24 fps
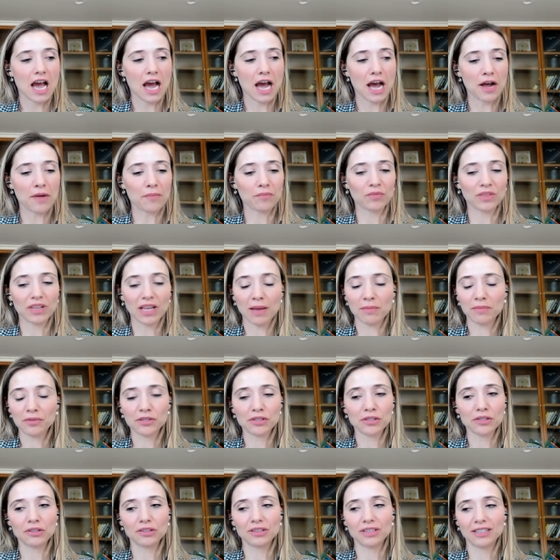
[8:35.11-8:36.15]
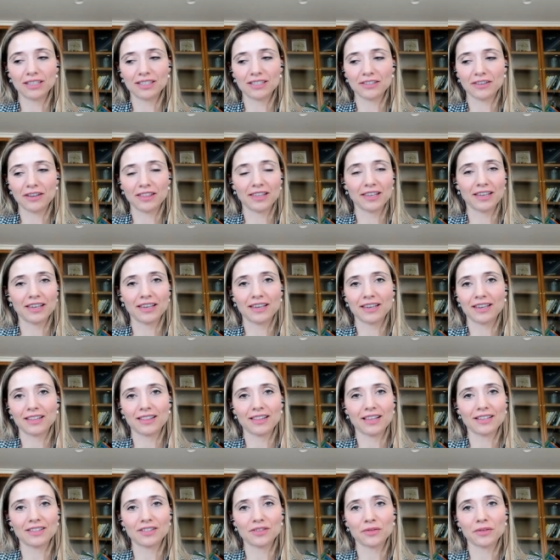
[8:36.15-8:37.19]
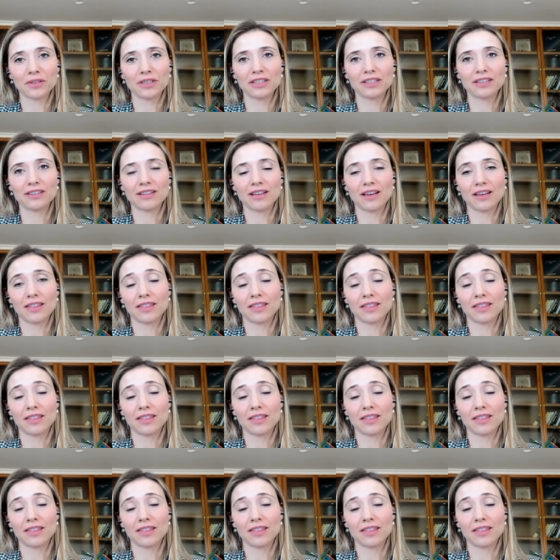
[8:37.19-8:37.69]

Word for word: Um, absolutely. So I think that's really,